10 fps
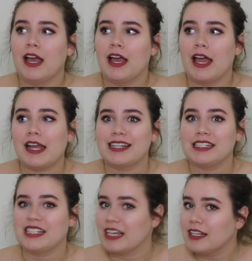And it
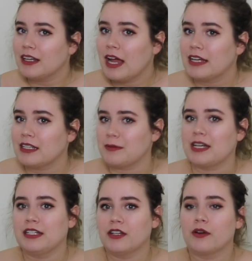did, except I
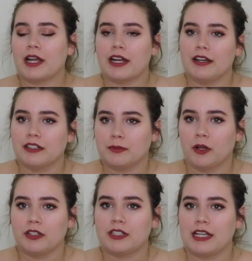need to go get it in a
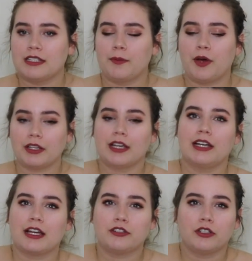smaller size. I bought like an
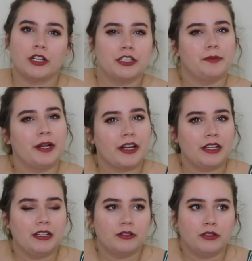extra large American
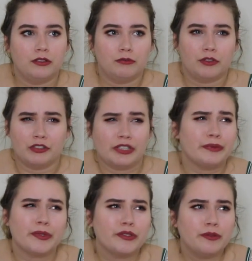Eagle
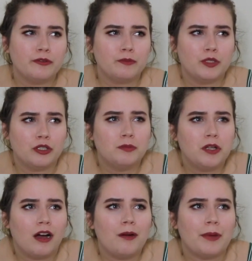reversible tube
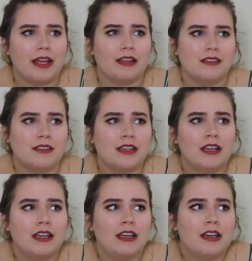top, and
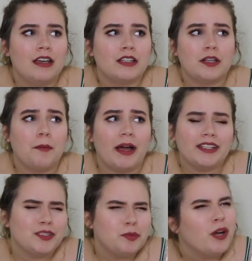to my
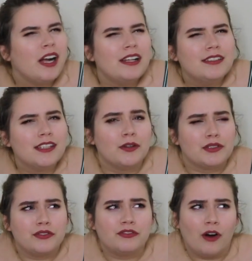surprise, it was
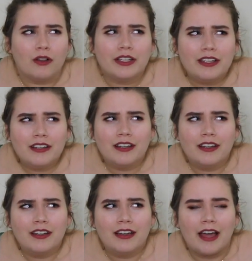falling
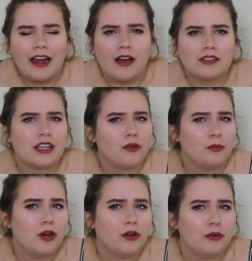and I was like,
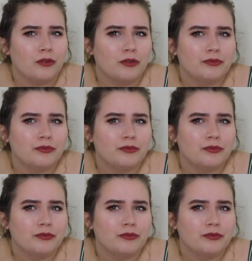whoa,